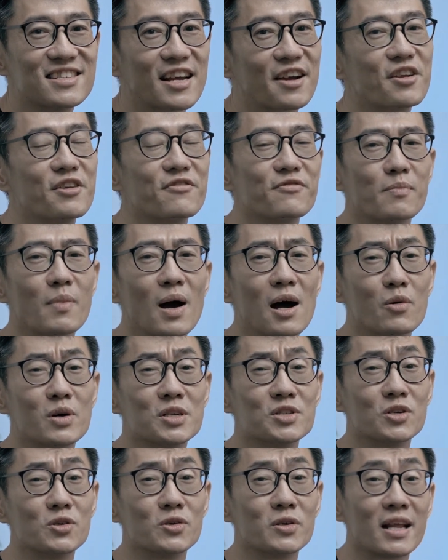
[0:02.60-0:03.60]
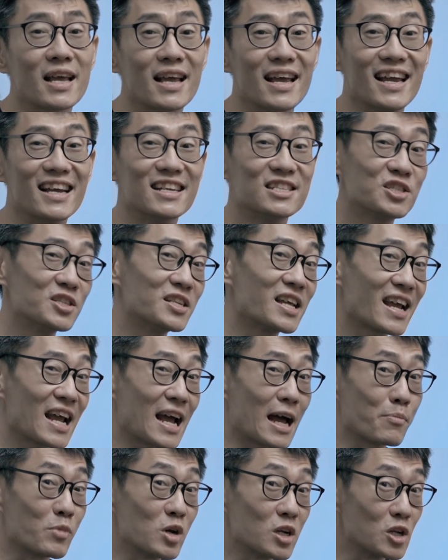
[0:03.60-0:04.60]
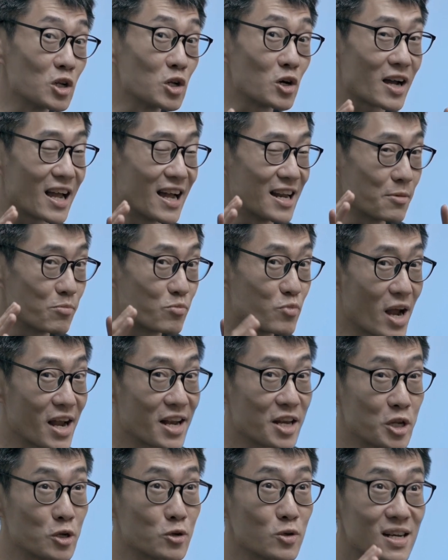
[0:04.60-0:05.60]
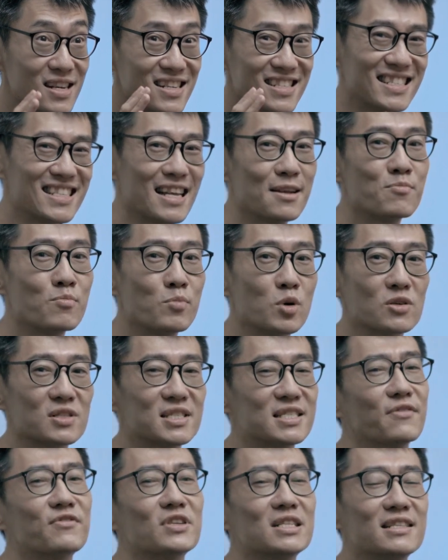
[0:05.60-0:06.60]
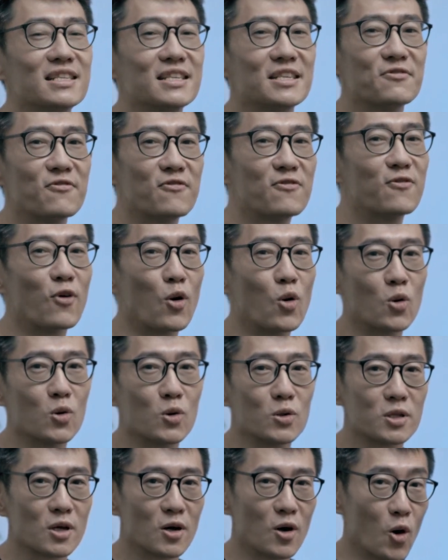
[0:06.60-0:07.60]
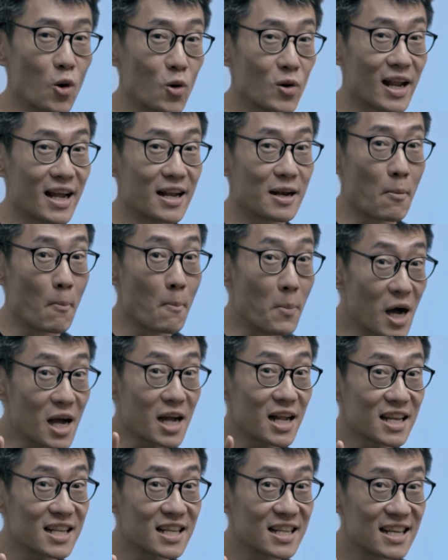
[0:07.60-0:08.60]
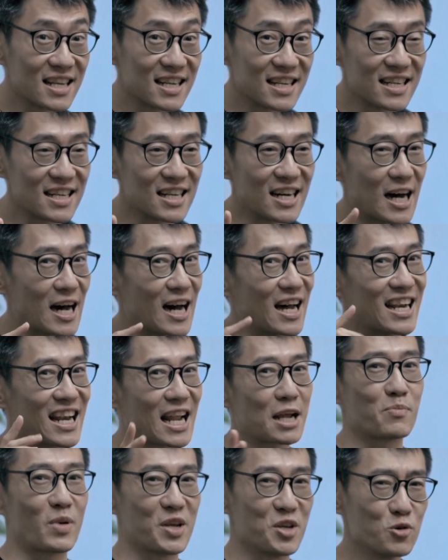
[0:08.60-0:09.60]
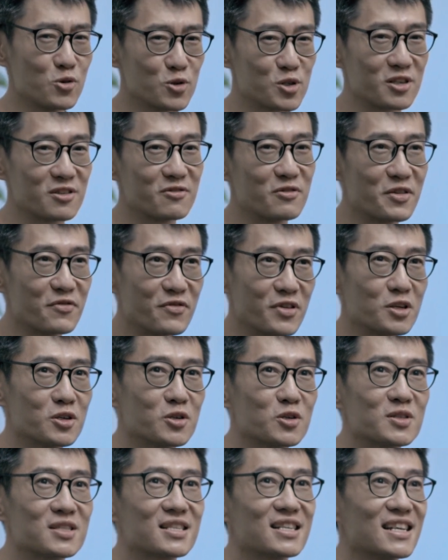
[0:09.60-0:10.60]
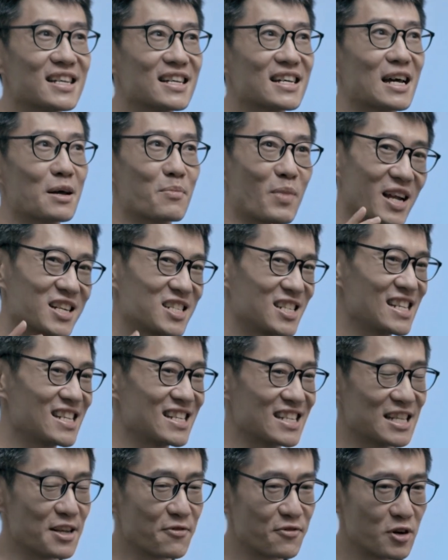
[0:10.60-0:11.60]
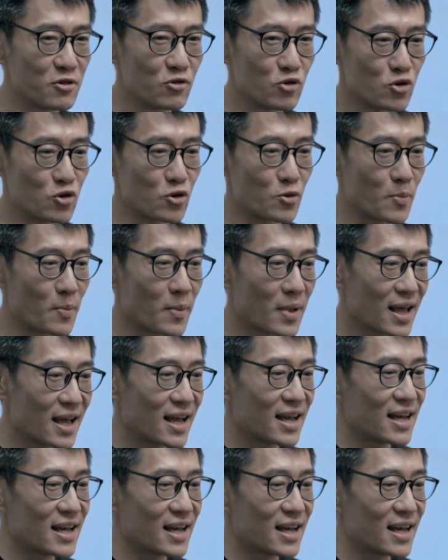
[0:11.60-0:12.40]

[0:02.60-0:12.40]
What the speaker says: Zachary from HardwareZone, and today I'm going to look at brand new Zenbook 17 Fold OLED. But unlike my usual reviews, I'm actually in a different room